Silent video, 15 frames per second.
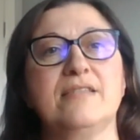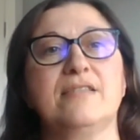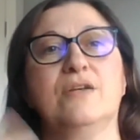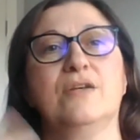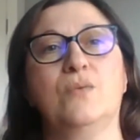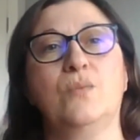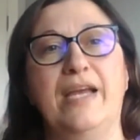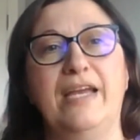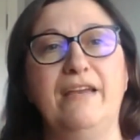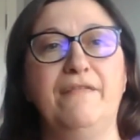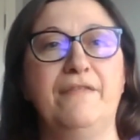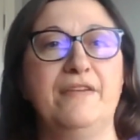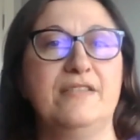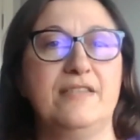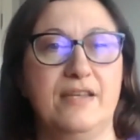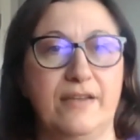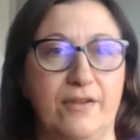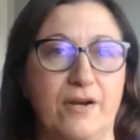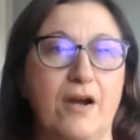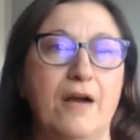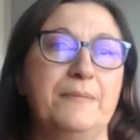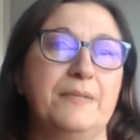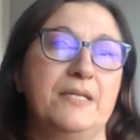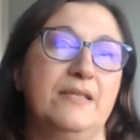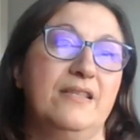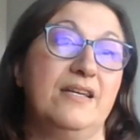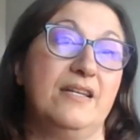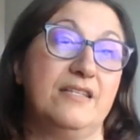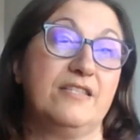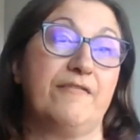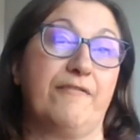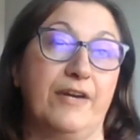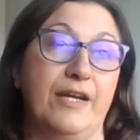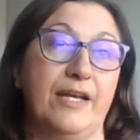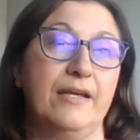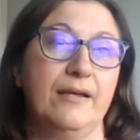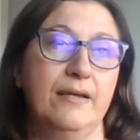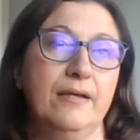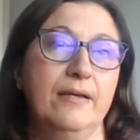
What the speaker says: So Wave is the other option that is free.